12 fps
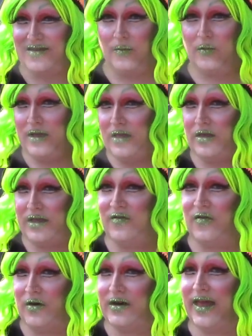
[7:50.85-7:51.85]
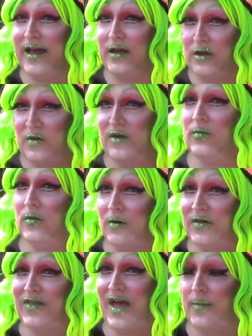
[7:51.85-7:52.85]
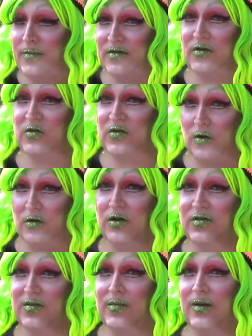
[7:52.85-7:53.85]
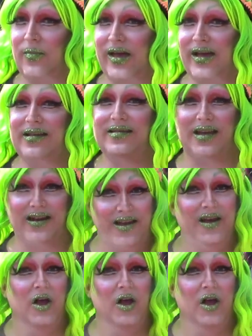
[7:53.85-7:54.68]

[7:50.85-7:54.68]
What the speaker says: I'm really looking forward to doing more with them since they're so close to my place and